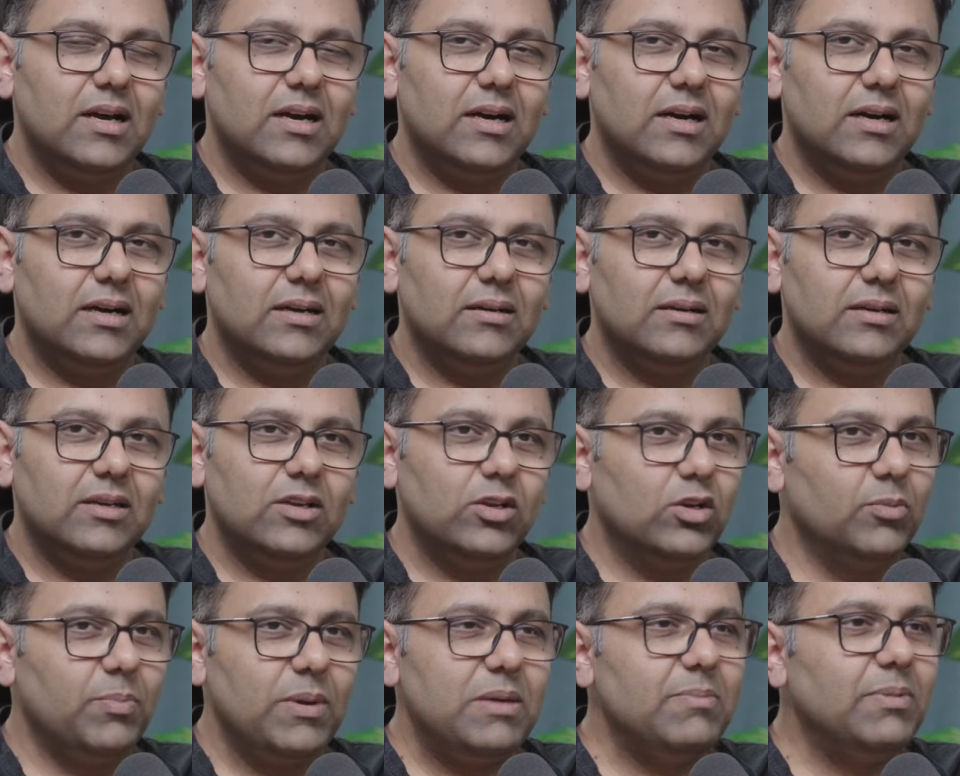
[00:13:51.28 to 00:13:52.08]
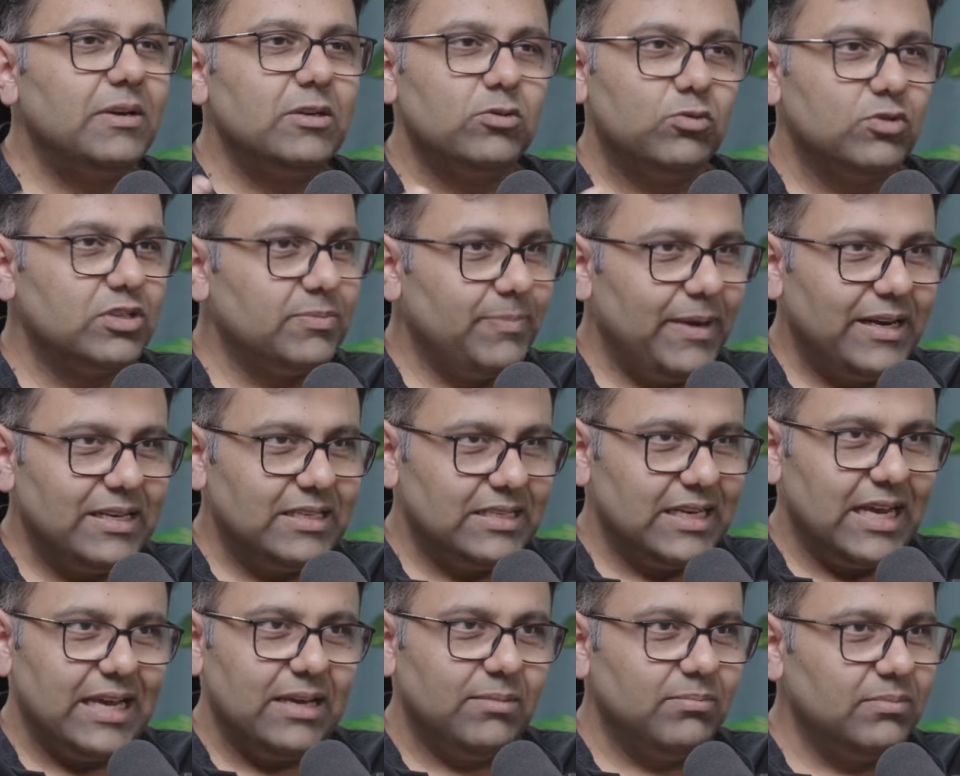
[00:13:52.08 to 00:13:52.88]
uh, you know, people do
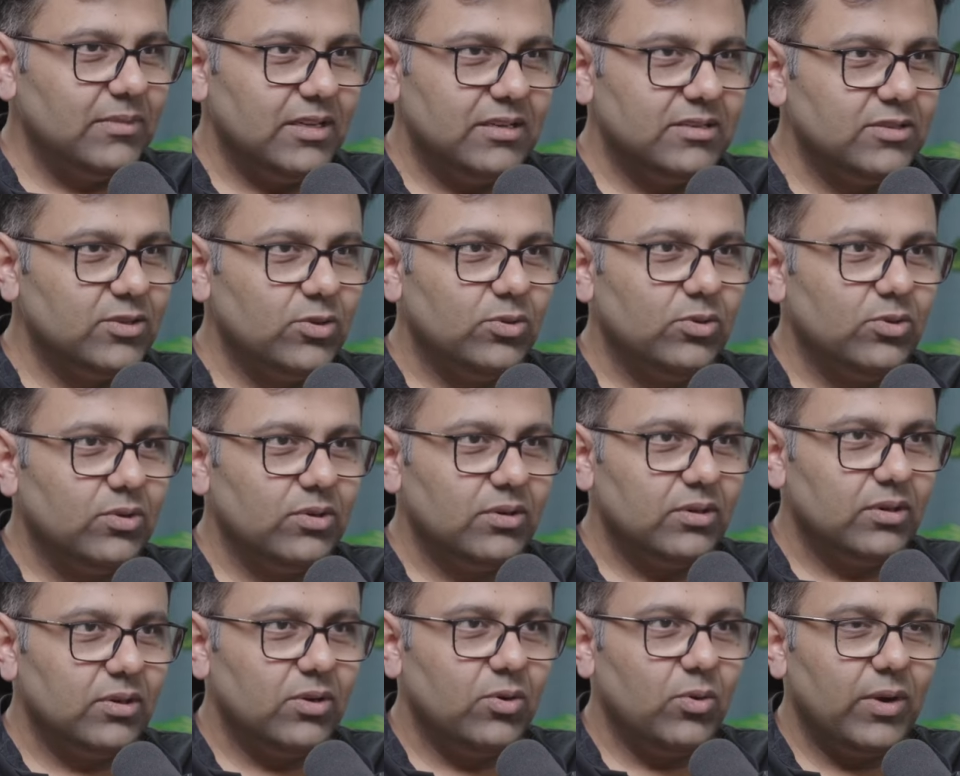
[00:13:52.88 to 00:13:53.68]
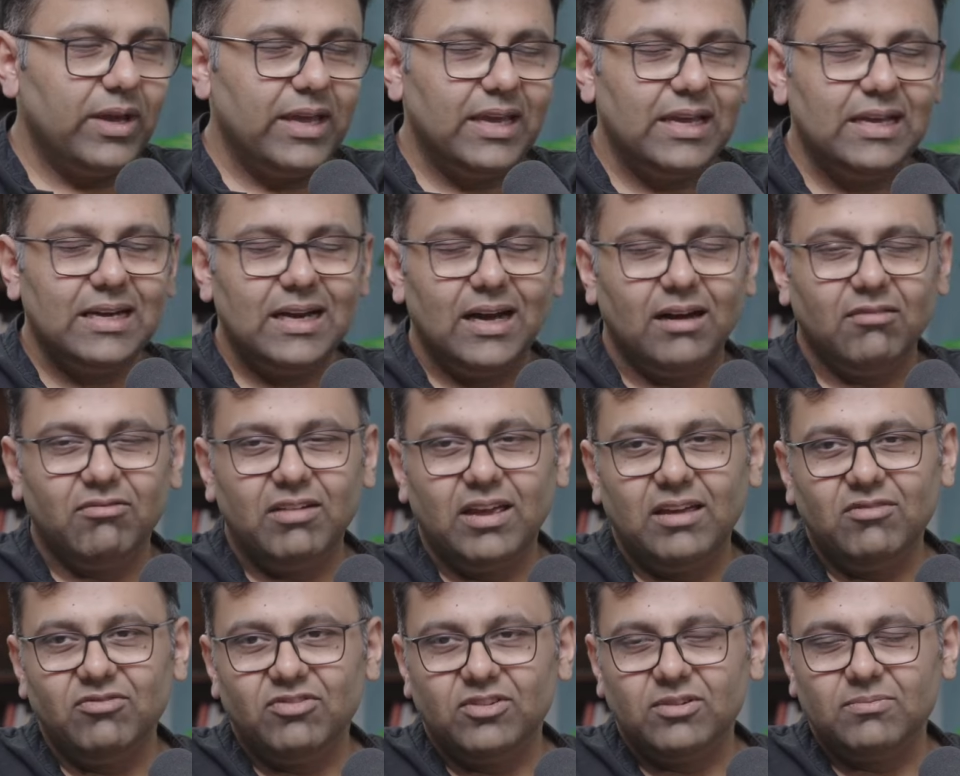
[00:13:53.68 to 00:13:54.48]
spend time. There is no yeah. going
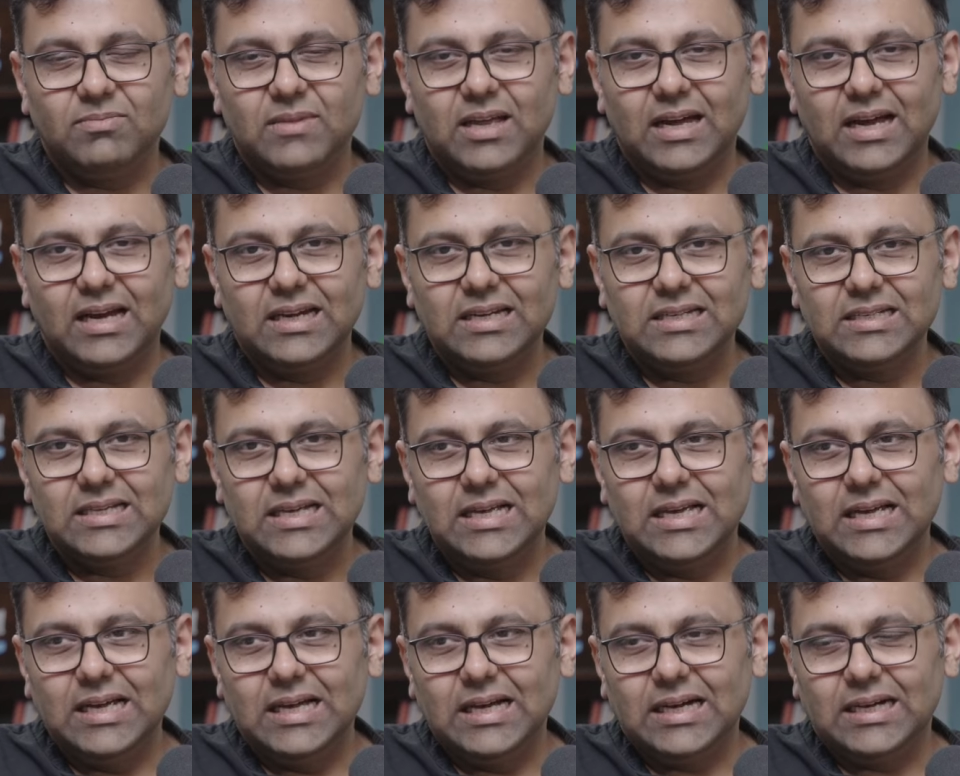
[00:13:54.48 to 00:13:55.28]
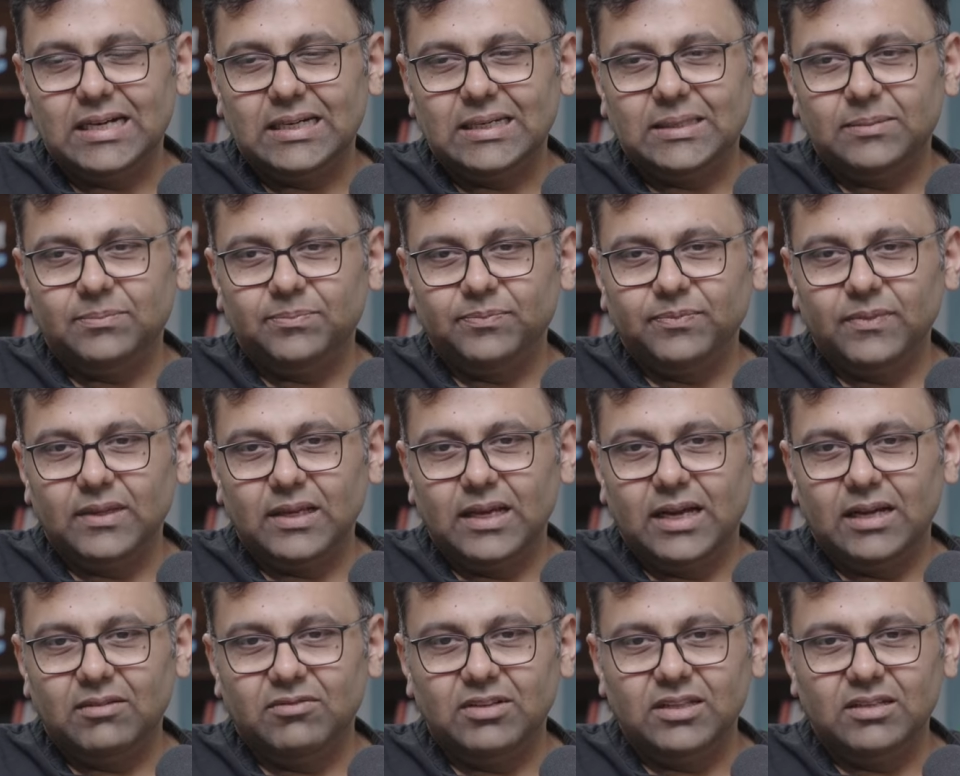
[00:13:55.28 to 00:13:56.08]
away from that. Um,
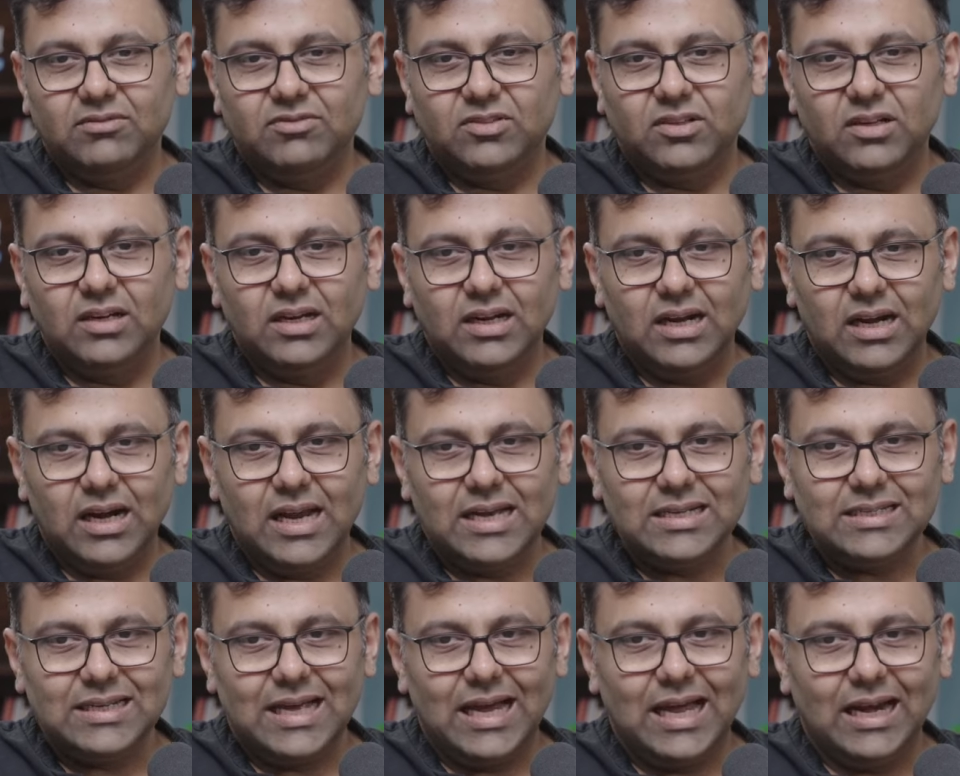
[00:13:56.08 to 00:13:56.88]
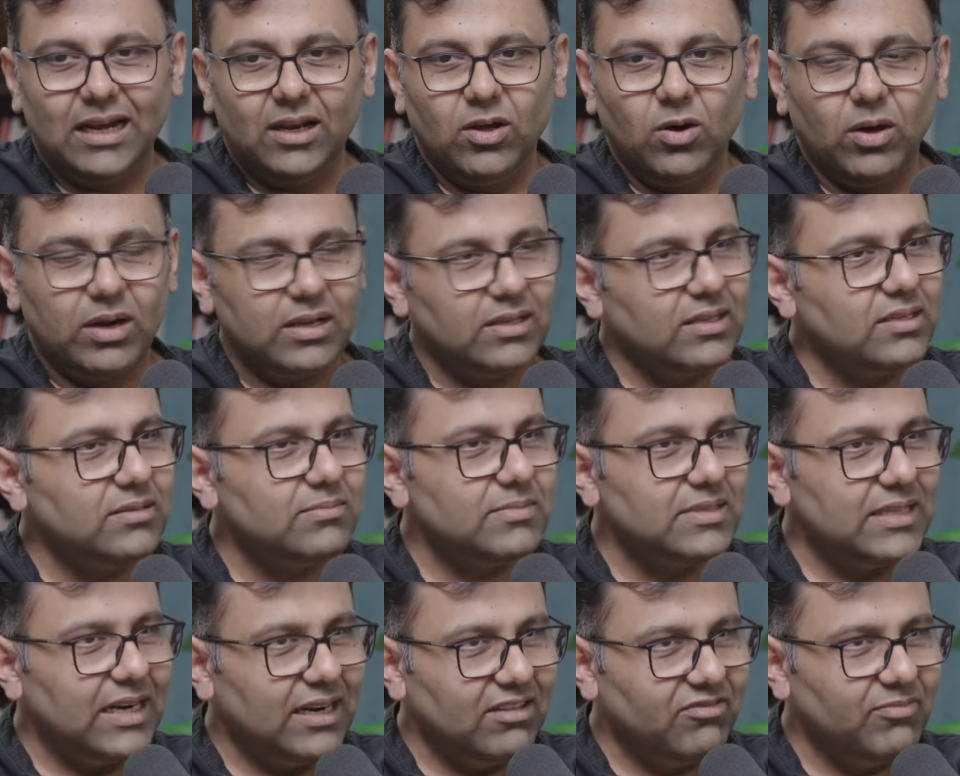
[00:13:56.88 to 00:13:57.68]
and with the world-class
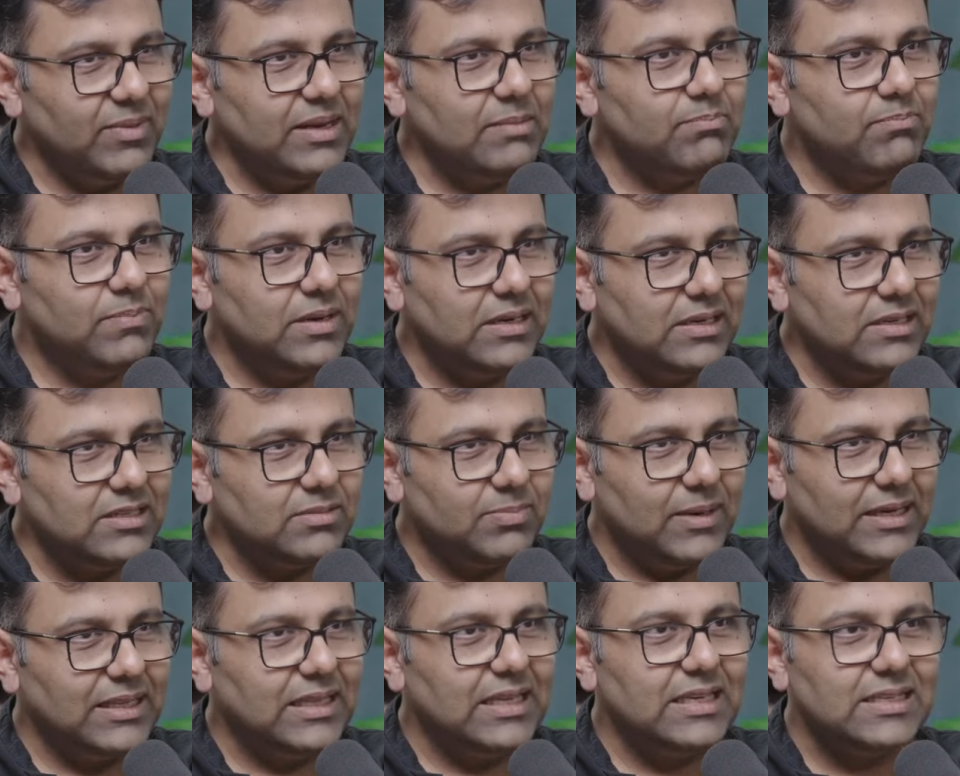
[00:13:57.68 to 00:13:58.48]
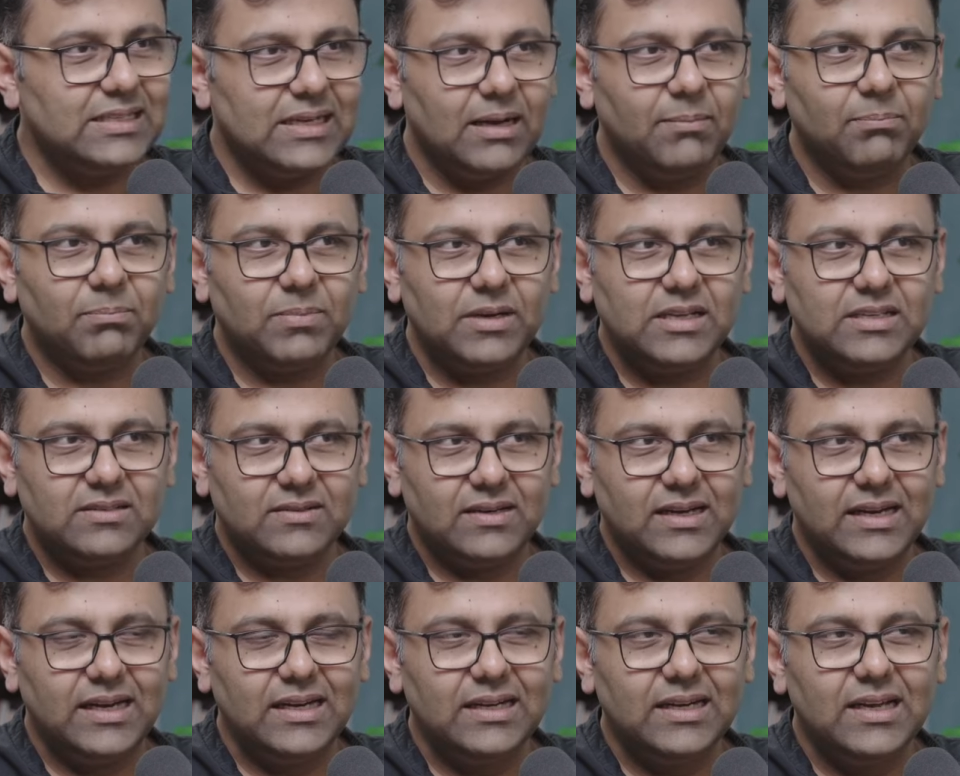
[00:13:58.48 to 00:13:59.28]
algorithms that have been built by these
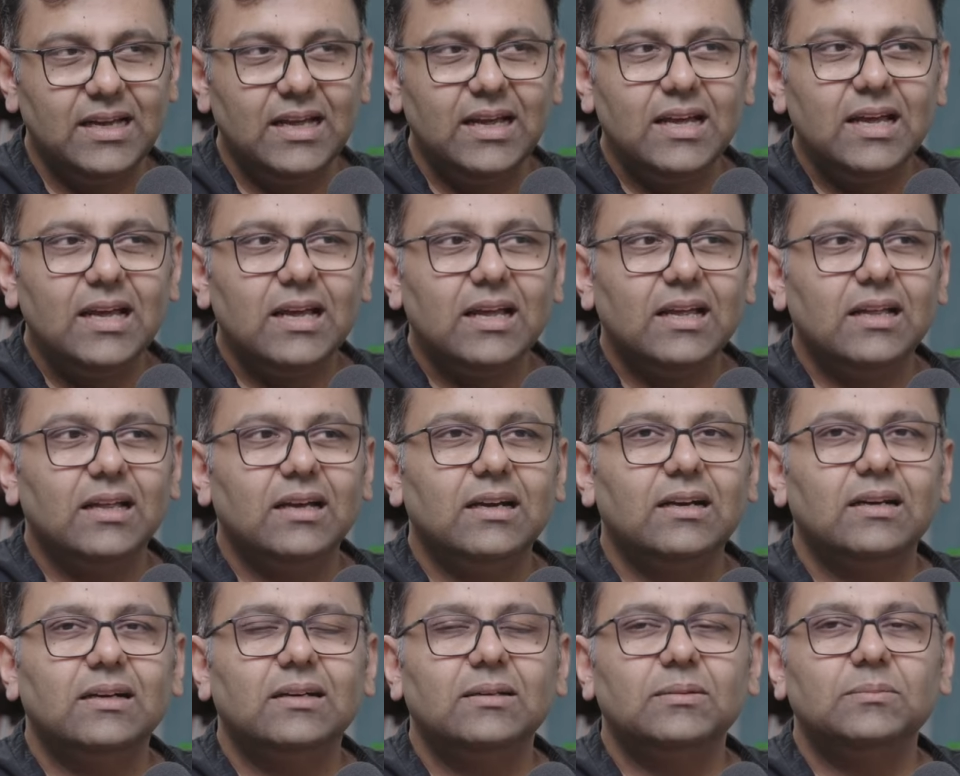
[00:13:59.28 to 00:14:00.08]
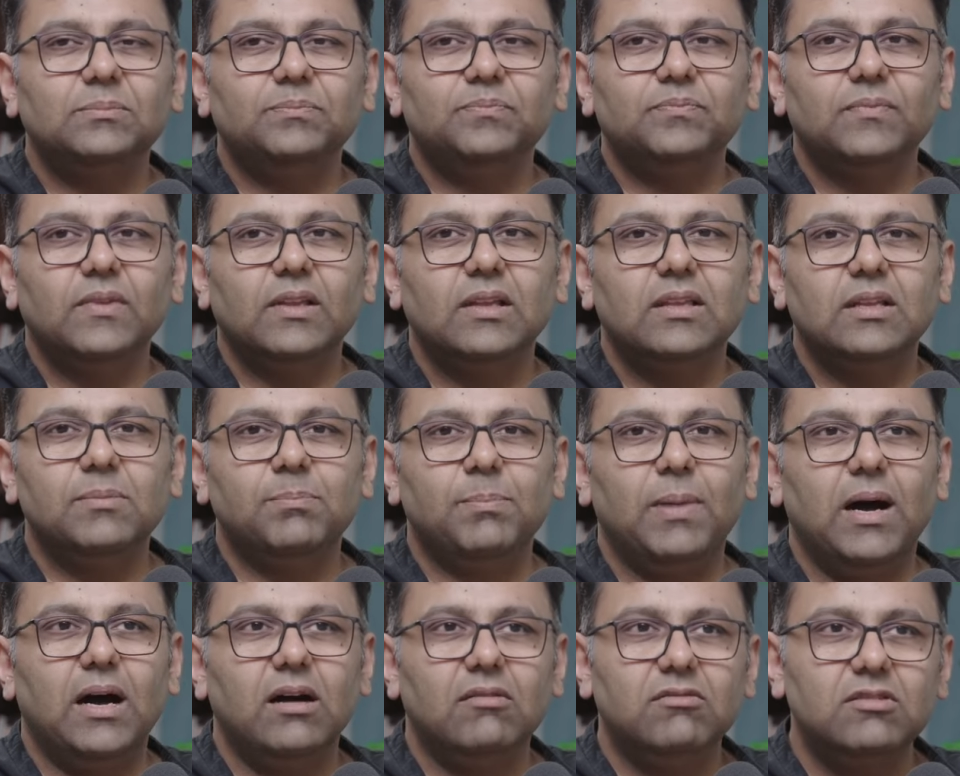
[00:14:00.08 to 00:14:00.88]
companies, right? Uh,
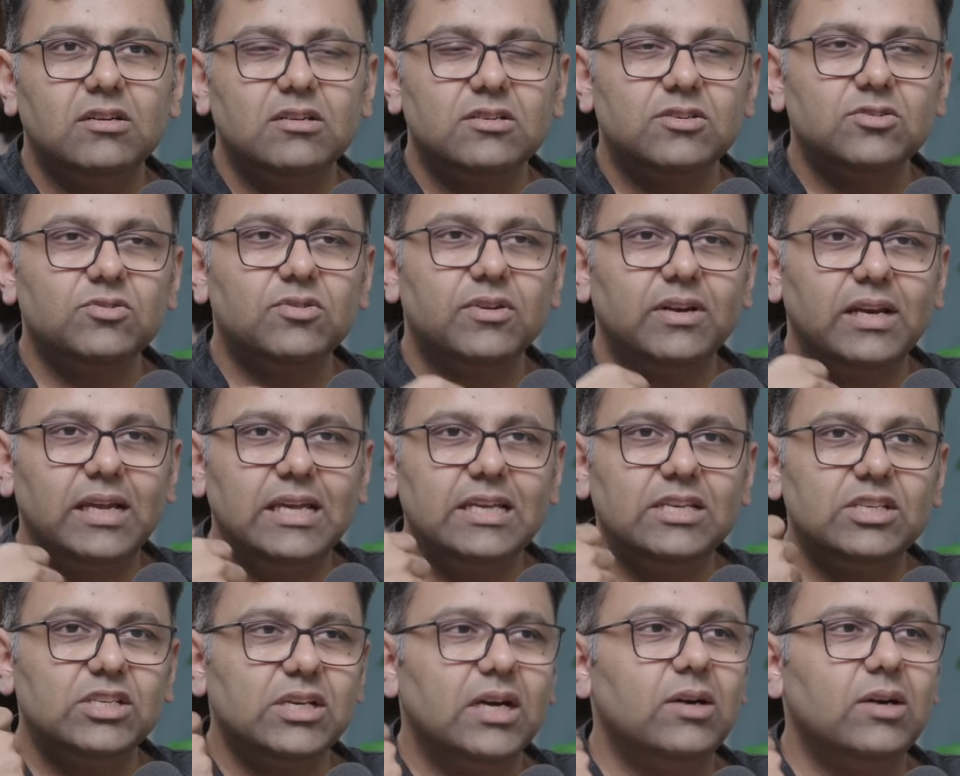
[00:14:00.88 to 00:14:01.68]
the power to reach